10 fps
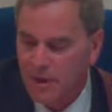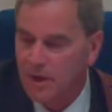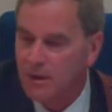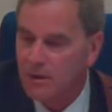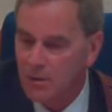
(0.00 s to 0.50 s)
for
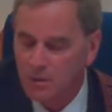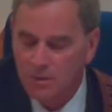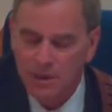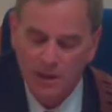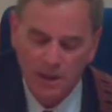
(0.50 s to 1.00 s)
our
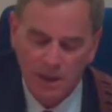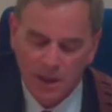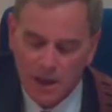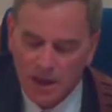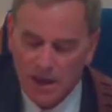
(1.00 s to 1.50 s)
own
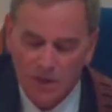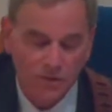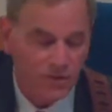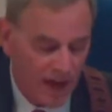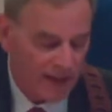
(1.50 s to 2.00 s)

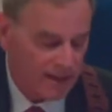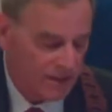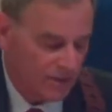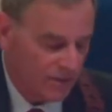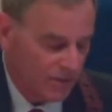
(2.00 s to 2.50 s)
uh,
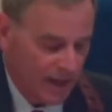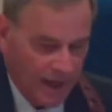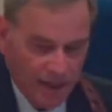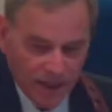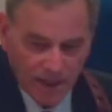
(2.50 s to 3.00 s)
silent
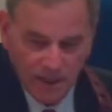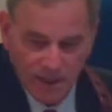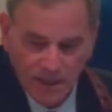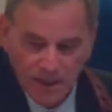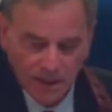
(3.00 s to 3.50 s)

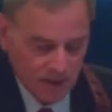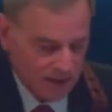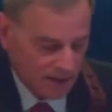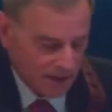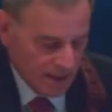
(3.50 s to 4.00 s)
and uh,
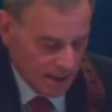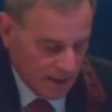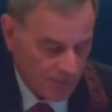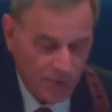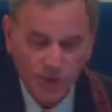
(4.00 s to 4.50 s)

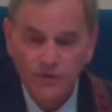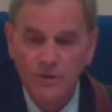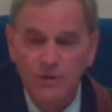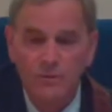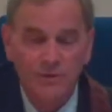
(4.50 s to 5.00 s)

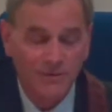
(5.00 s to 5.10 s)
personal